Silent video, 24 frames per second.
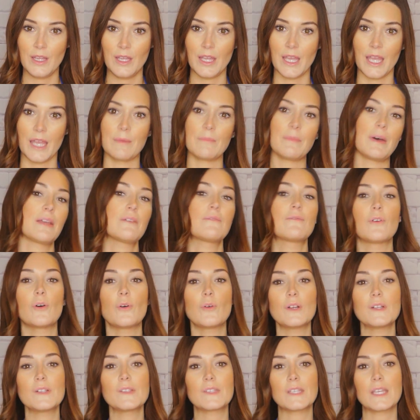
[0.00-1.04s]
And by
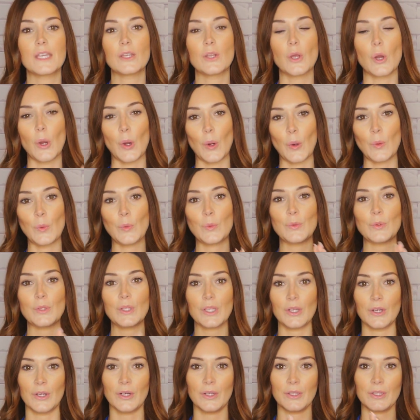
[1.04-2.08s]
focusing
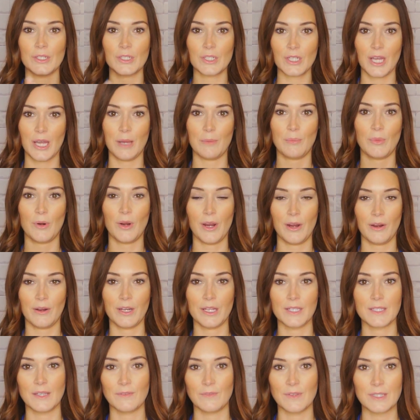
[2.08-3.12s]
only on the top
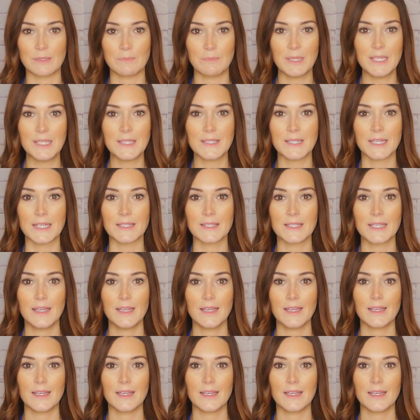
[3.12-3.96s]
priorities of his business,